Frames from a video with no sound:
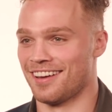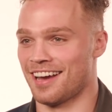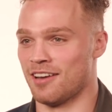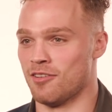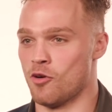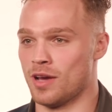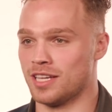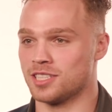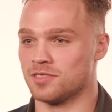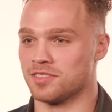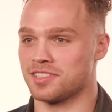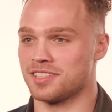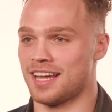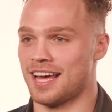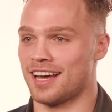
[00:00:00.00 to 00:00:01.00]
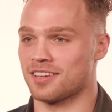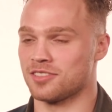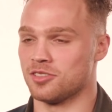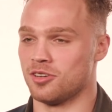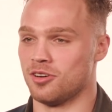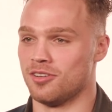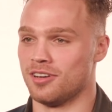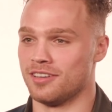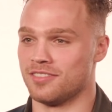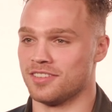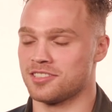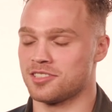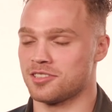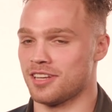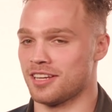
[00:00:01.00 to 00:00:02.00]
Like, kind of a waste of a snack. So if
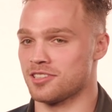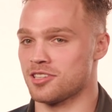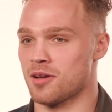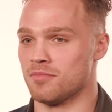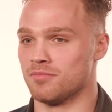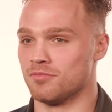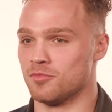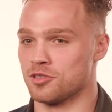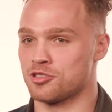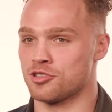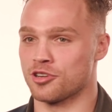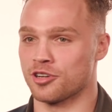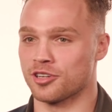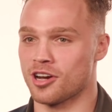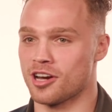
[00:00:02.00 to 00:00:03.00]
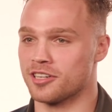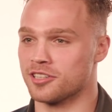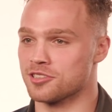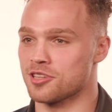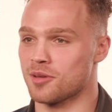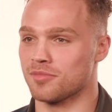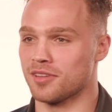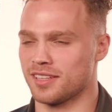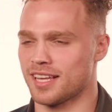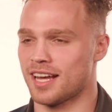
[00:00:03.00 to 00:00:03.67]
it's, like, something with sugar on it or something like